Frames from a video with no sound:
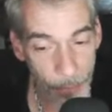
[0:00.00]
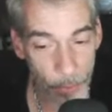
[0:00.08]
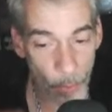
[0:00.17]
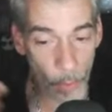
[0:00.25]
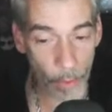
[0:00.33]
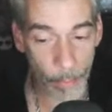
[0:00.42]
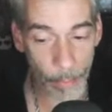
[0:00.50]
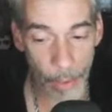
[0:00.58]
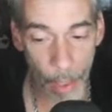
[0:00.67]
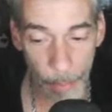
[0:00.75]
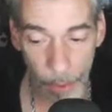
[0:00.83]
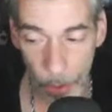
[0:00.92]
toward
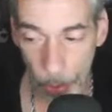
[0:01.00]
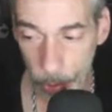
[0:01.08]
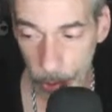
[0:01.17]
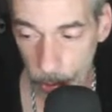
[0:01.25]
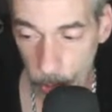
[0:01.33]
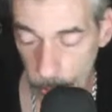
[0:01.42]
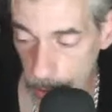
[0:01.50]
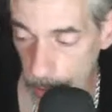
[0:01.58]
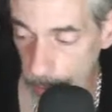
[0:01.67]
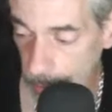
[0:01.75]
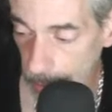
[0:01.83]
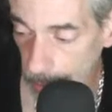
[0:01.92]
becoming closer to
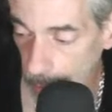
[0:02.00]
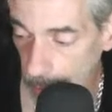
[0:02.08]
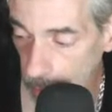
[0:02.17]
achieving that